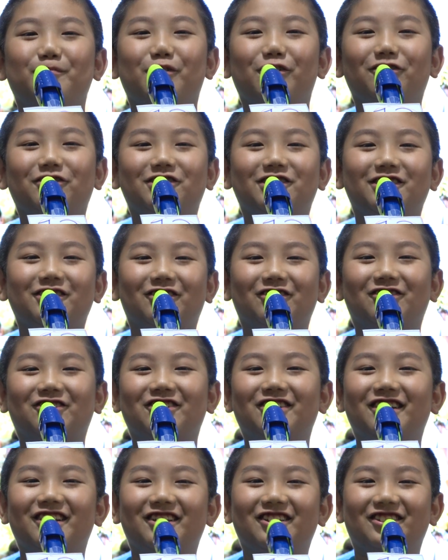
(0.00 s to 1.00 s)
most
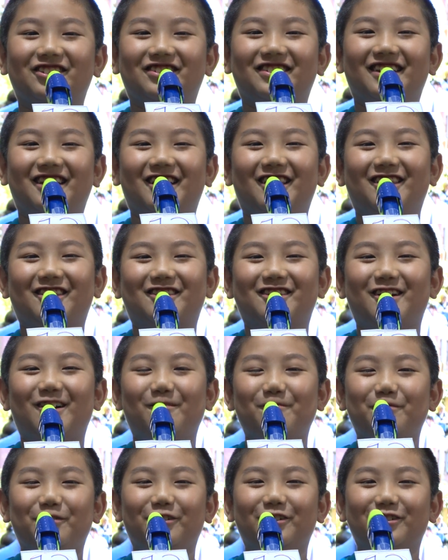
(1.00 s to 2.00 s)
children in the city,
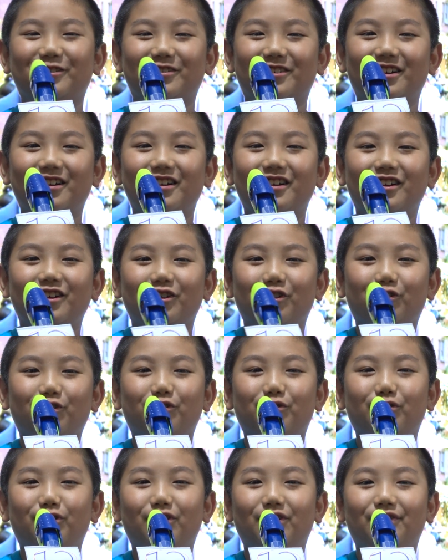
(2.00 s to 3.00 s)
some
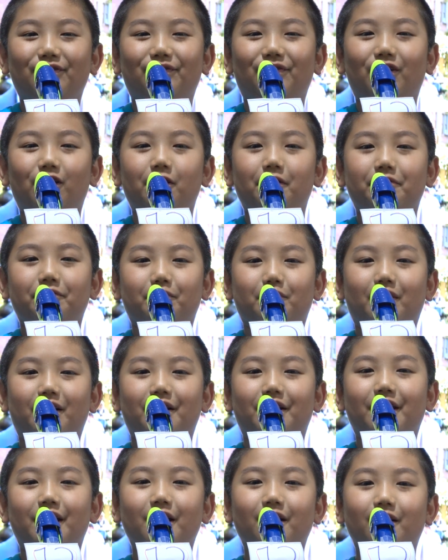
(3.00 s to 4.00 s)
usual involves
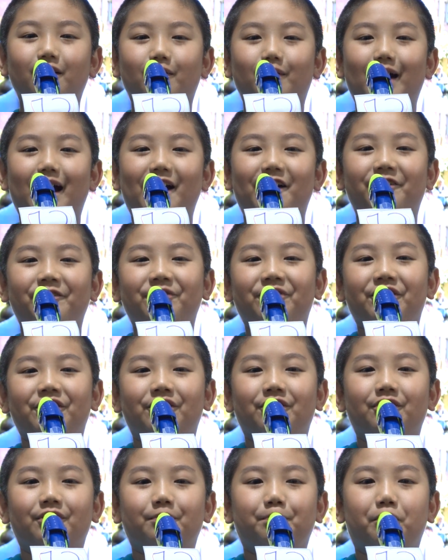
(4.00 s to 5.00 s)
running around
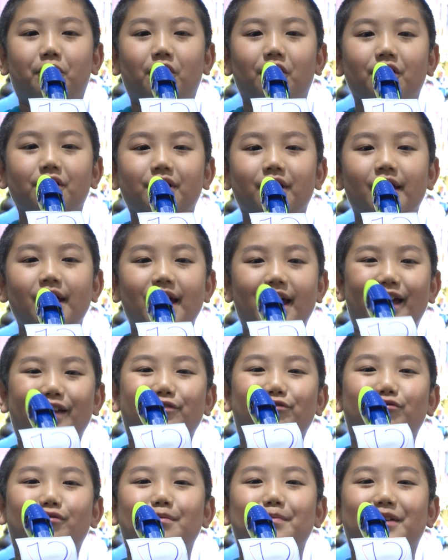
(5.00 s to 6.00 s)
in the park and
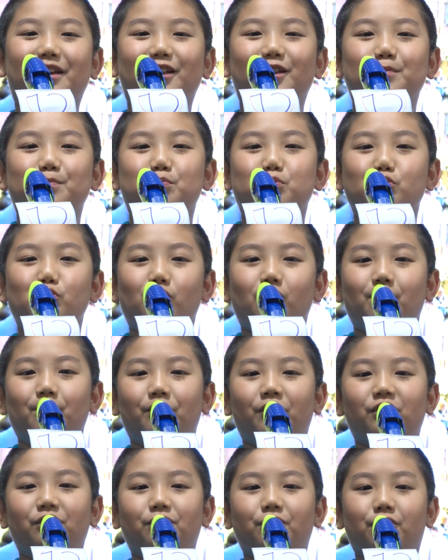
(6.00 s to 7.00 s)
swimming in the pool.
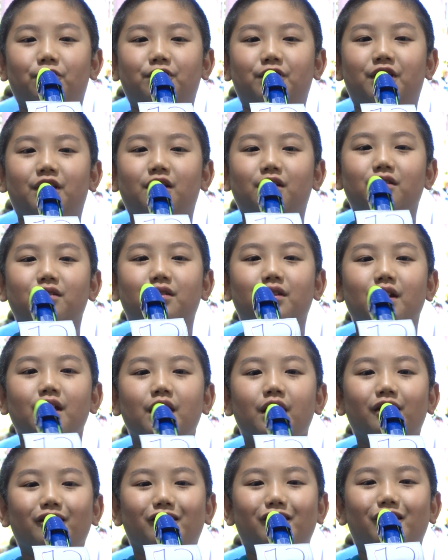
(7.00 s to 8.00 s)
But for these
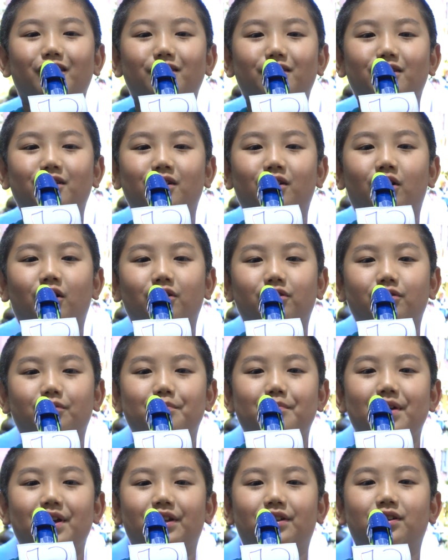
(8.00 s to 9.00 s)
kids, it also
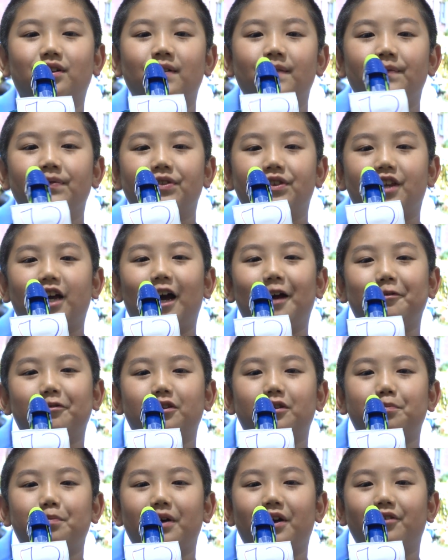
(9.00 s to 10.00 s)
meant time
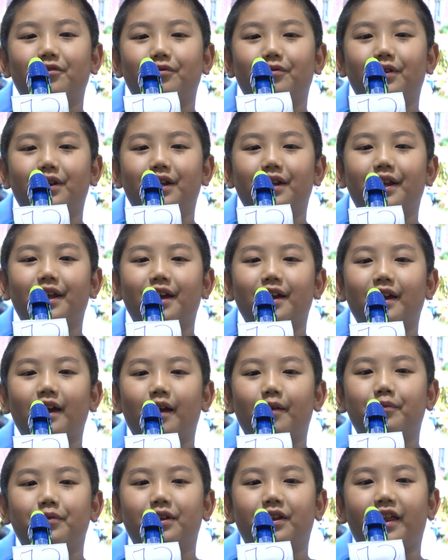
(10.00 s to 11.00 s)
spent reading
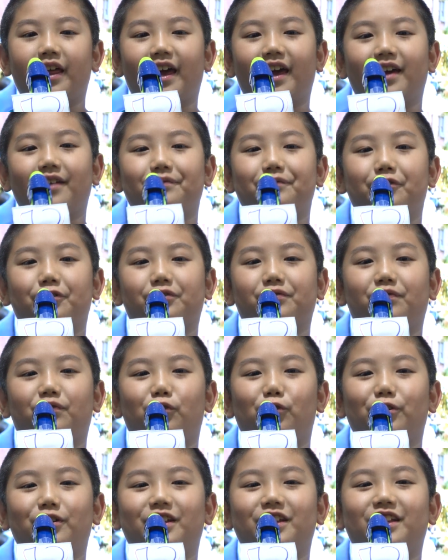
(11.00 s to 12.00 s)
every day for
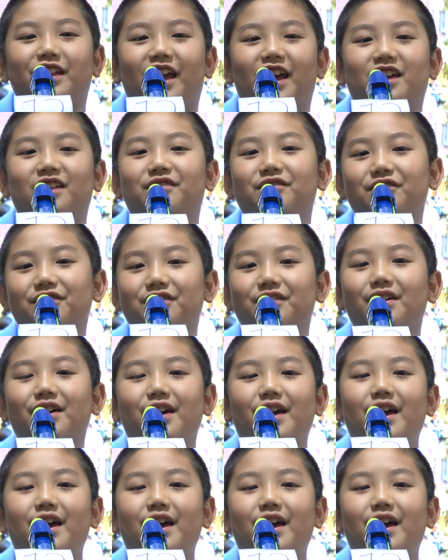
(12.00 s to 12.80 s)
40 days